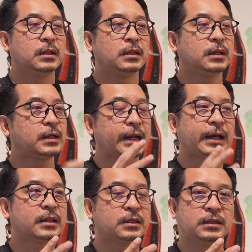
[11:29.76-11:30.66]
the
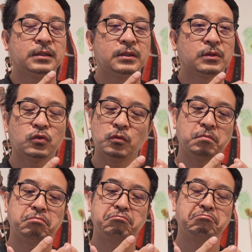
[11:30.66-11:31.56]
character could
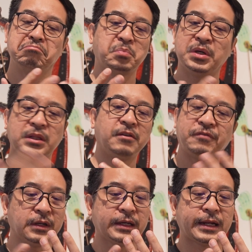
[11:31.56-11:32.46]
be
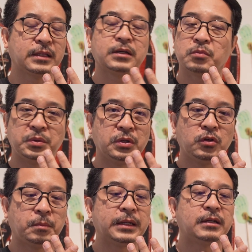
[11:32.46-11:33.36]
different characters, be
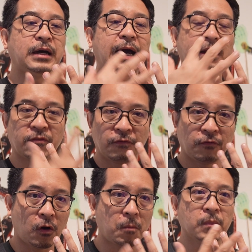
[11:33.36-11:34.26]
new, but the art
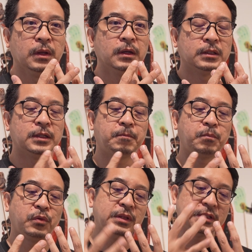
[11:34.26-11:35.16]
form, the
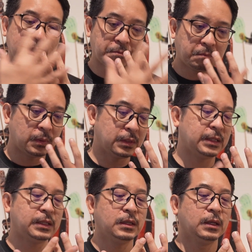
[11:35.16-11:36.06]

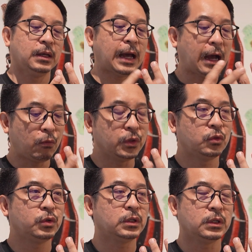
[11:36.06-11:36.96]
principally how we
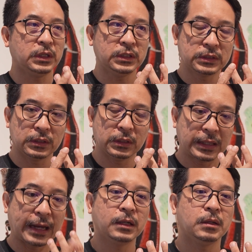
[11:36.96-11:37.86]
do it is
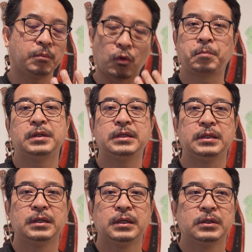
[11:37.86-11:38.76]
done properly.
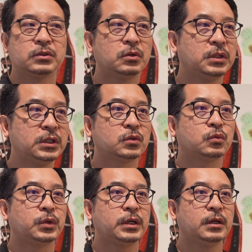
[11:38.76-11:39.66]
So this
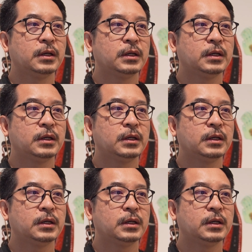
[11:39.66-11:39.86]
way,